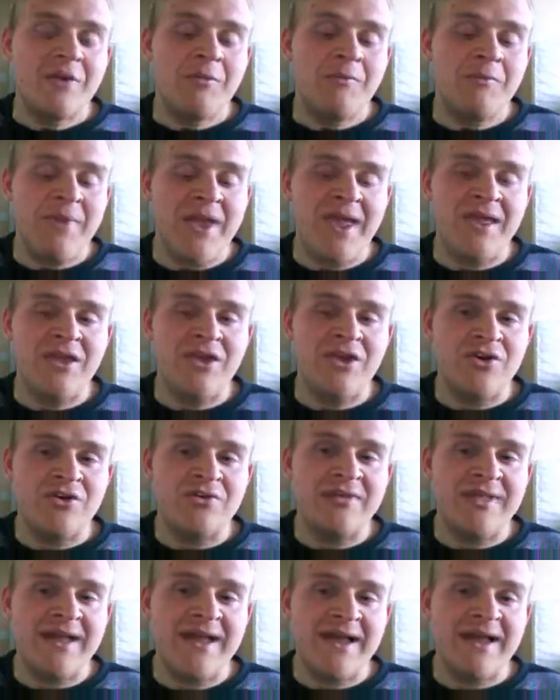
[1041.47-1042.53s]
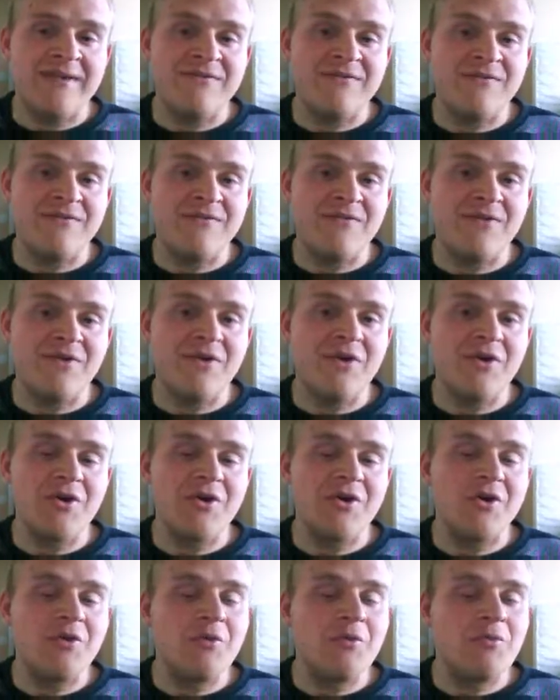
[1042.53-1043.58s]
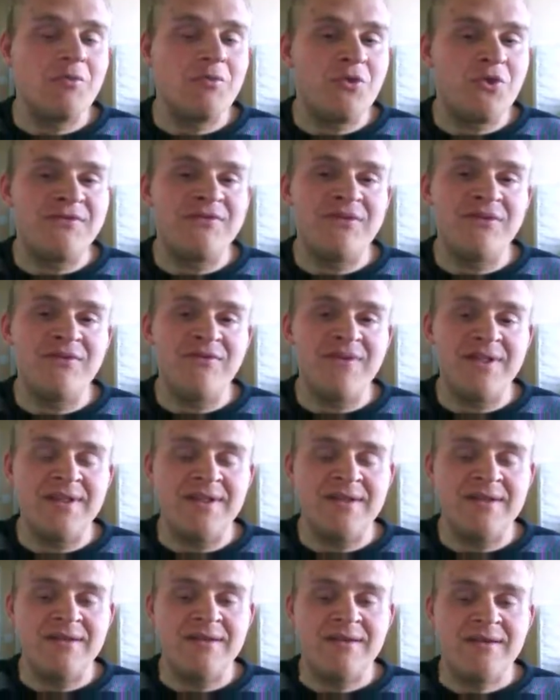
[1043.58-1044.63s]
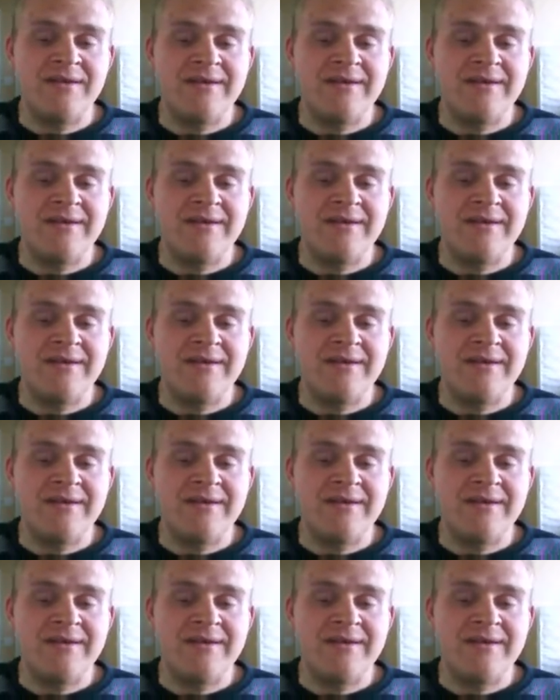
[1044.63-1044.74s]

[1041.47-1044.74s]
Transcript: make your life more fulfilling.